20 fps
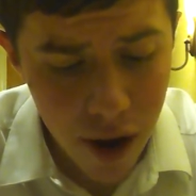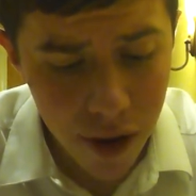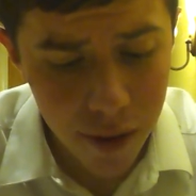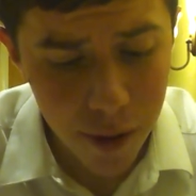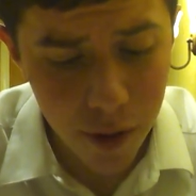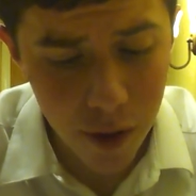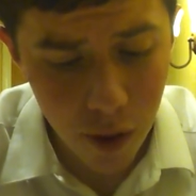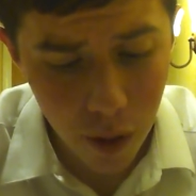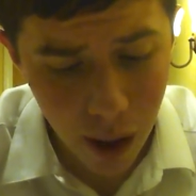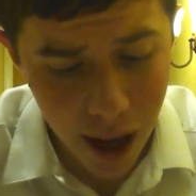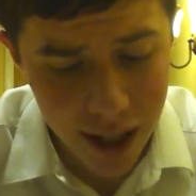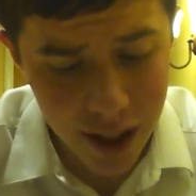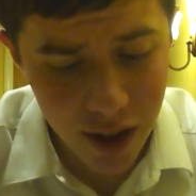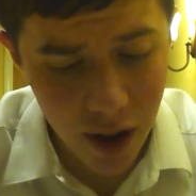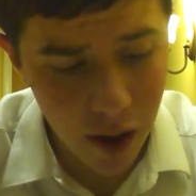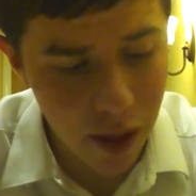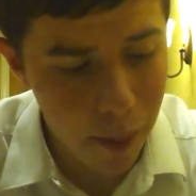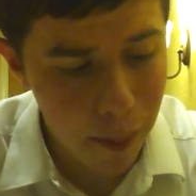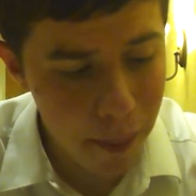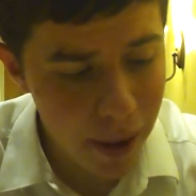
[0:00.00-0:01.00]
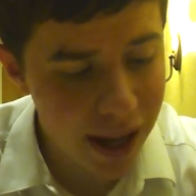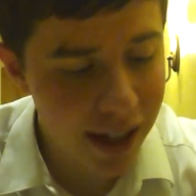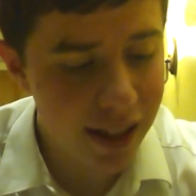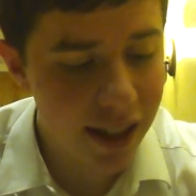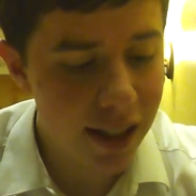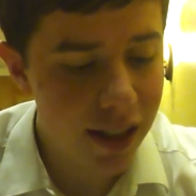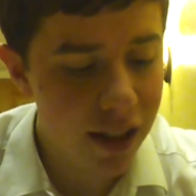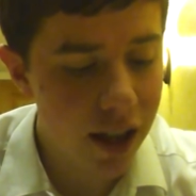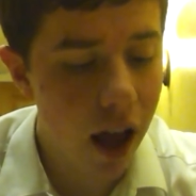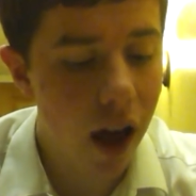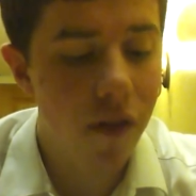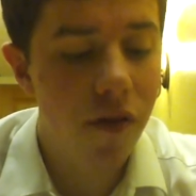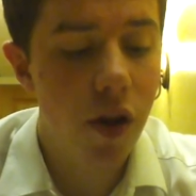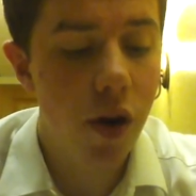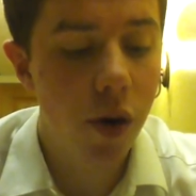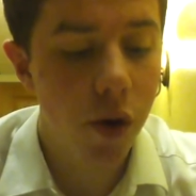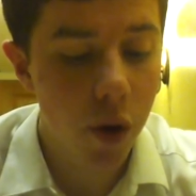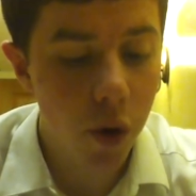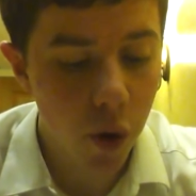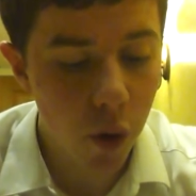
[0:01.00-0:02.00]
through Christ on the basis of
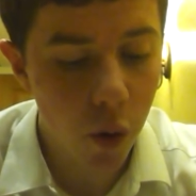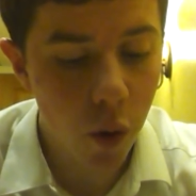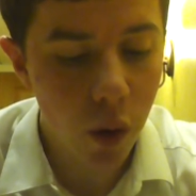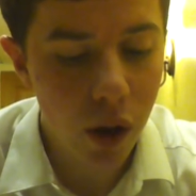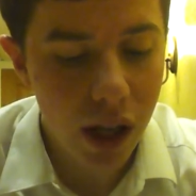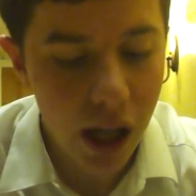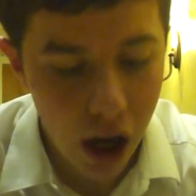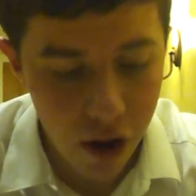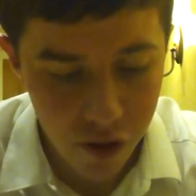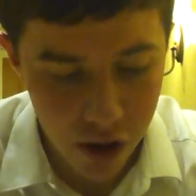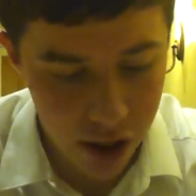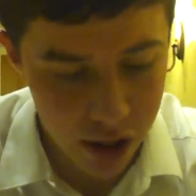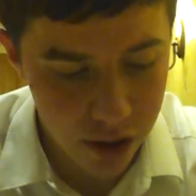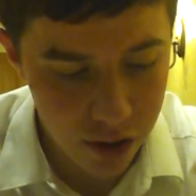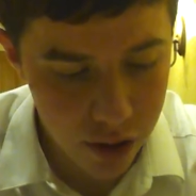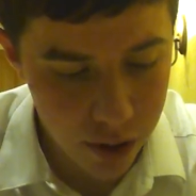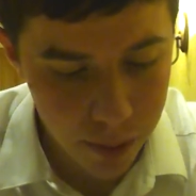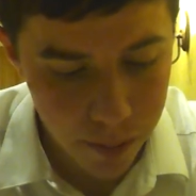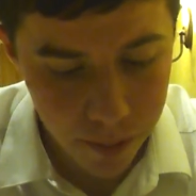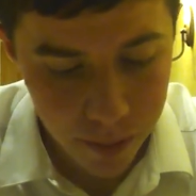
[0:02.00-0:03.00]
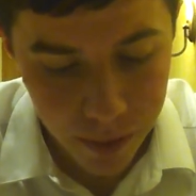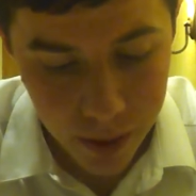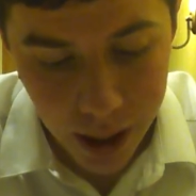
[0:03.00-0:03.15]
the New Covenant.